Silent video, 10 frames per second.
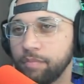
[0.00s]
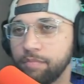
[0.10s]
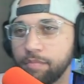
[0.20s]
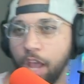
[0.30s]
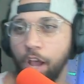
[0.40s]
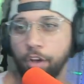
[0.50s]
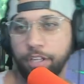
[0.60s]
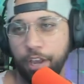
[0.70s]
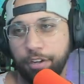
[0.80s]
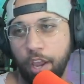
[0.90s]
Oh, okay,
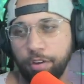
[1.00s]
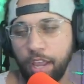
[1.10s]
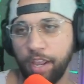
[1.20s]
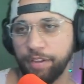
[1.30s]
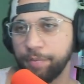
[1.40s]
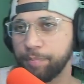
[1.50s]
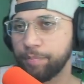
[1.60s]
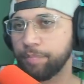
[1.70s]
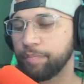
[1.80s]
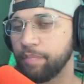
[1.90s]
okay, okay.
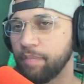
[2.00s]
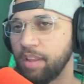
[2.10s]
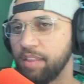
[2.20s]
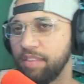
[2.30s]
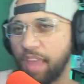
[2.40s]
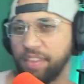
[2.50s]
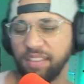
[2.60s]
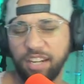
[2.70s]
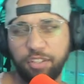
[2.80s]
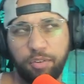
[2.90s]
I think
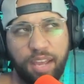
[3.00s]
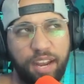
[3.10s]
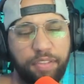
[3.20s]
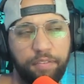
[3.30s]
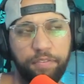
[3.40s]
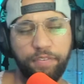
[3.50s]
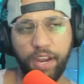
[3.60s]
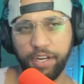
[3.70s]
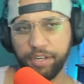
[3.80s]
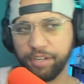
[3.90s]
they do that at the
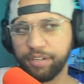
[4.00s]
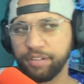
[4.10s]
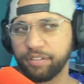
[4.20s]
fair.